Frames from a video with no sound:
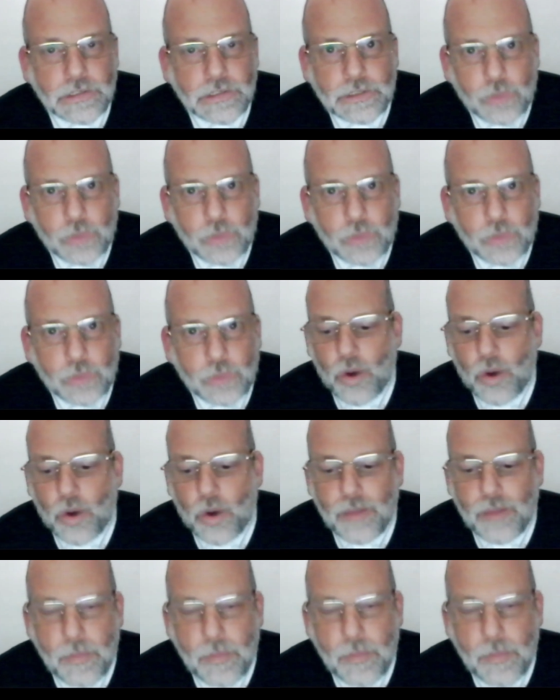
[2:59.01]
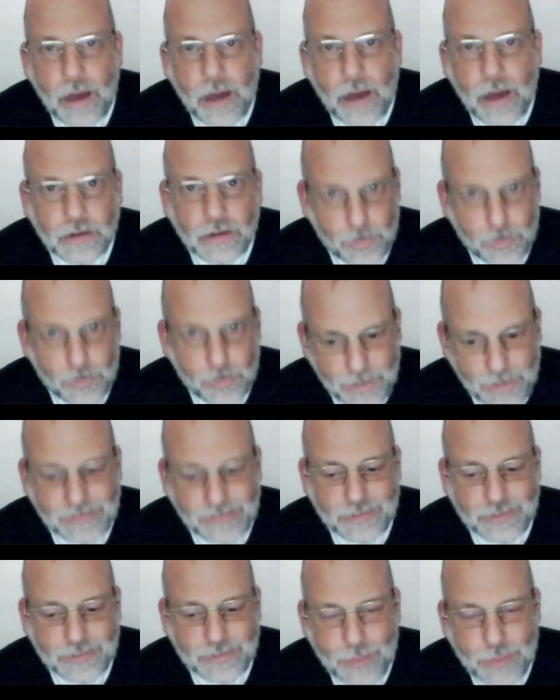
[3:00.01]
What's a ruach memalelo? It
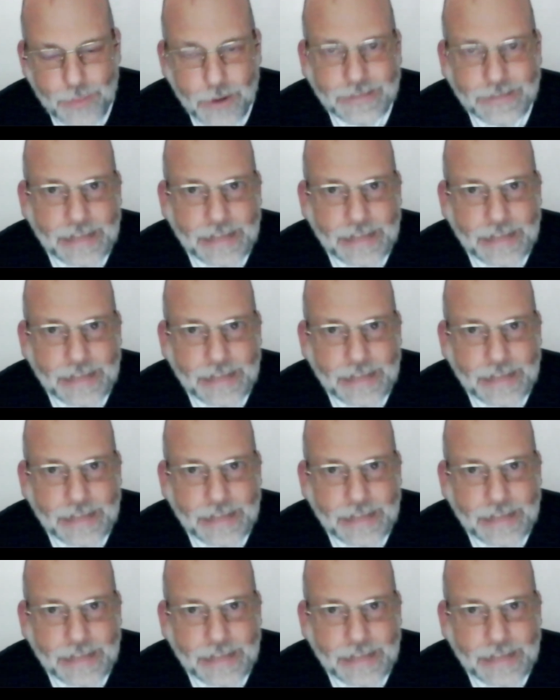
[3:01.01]
means a spirit